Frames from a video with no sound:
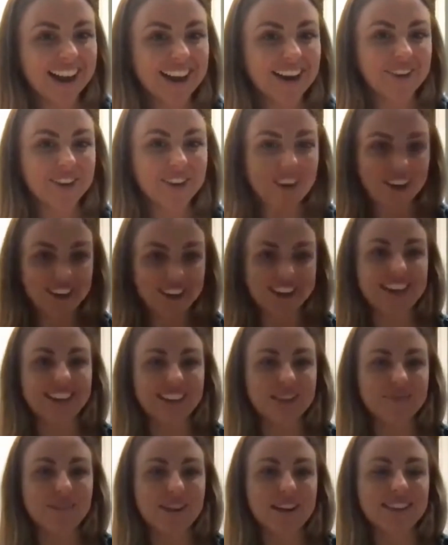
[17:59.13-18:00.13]
without
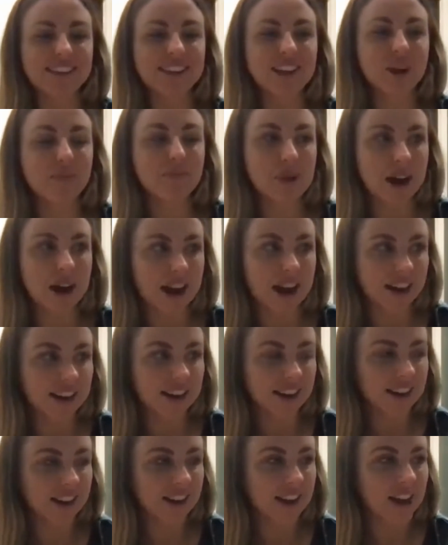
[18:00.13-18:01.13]
killing my Leo pride.
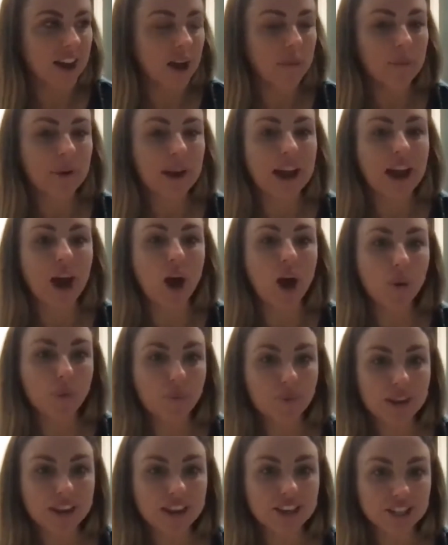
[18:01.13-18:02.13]
But I
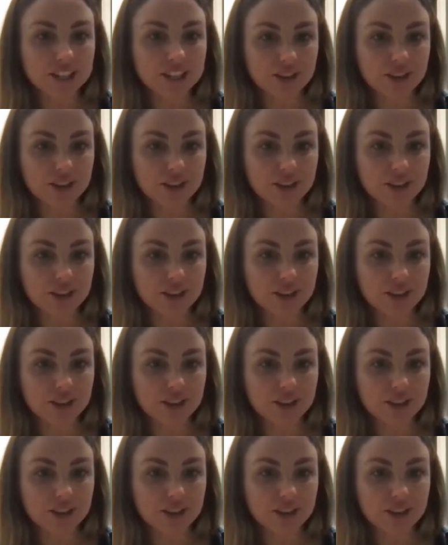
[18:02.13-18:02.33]
hope they do